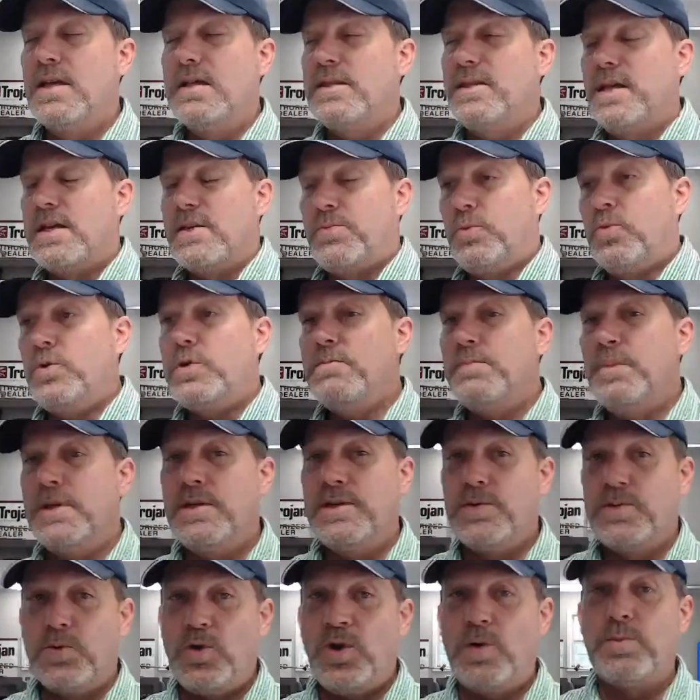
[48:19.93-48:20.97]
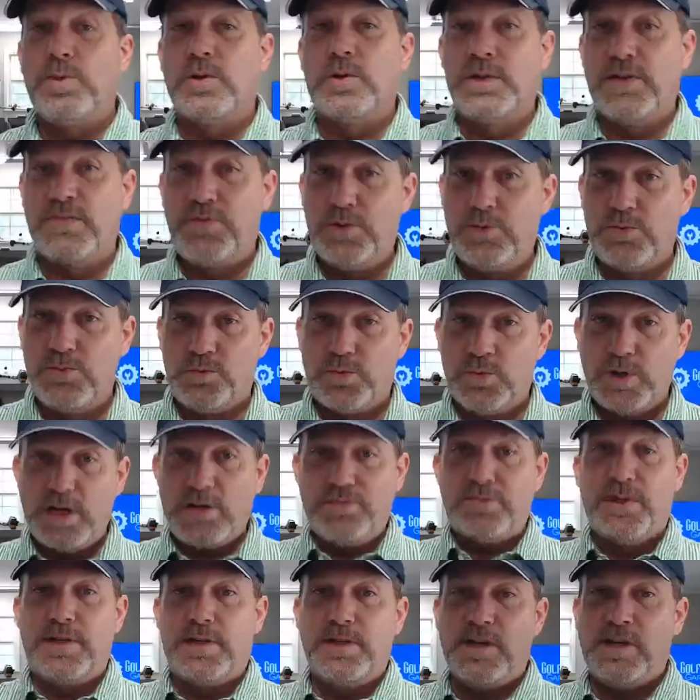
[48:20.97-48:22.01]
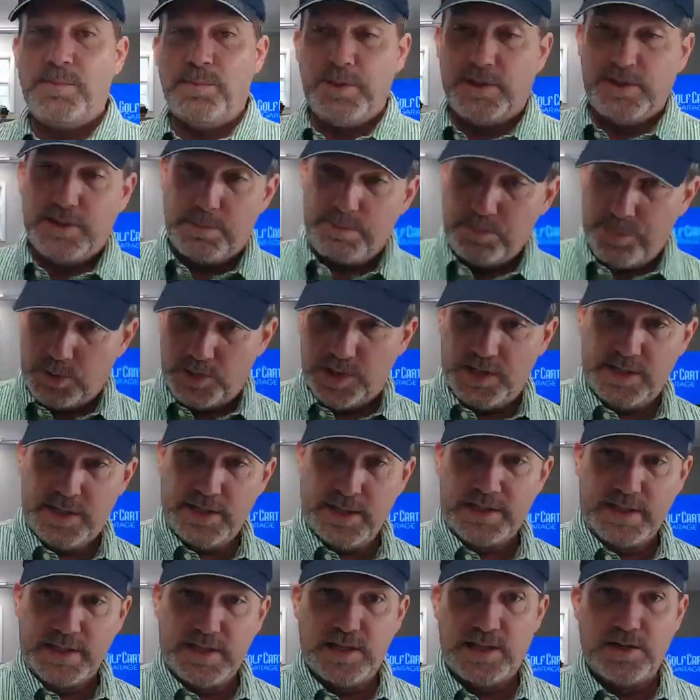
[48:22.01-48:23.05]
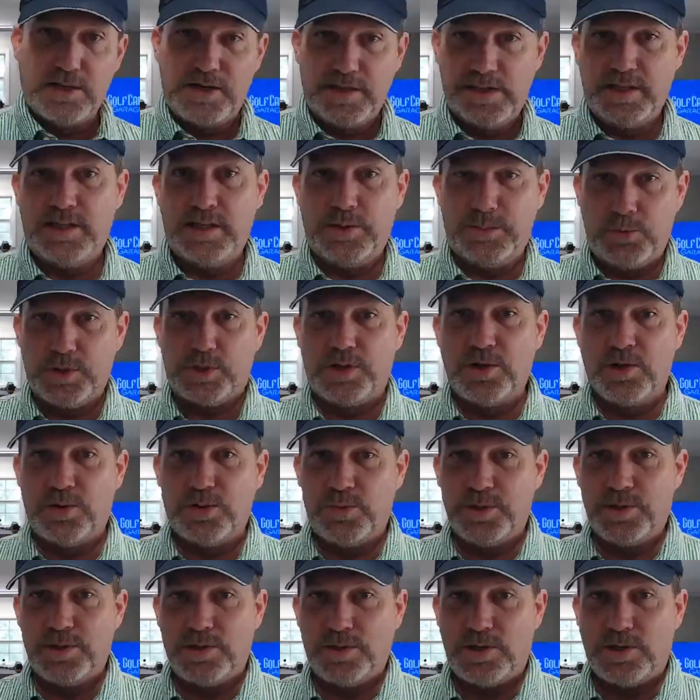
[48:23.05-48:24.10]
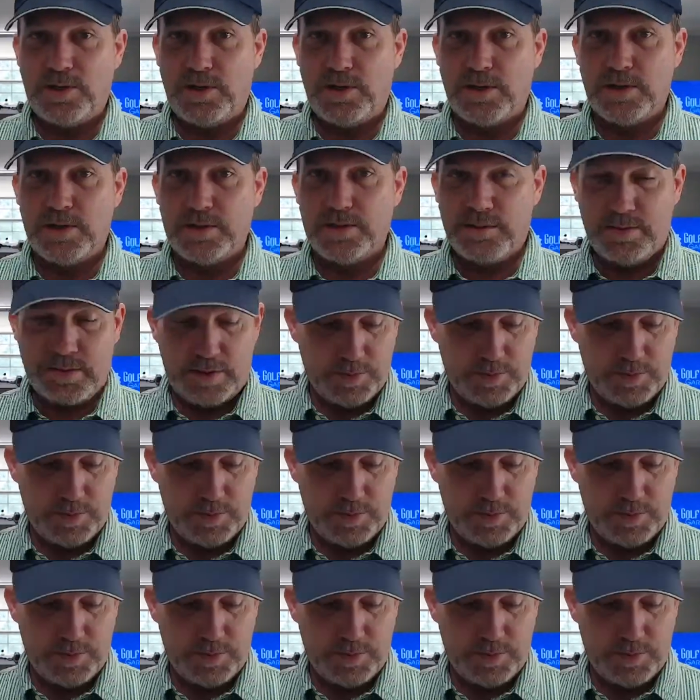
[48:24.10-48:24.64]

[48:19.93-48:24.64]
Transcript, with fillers: that would be normal if you revved it up and then put it in gear and then it would go real hard.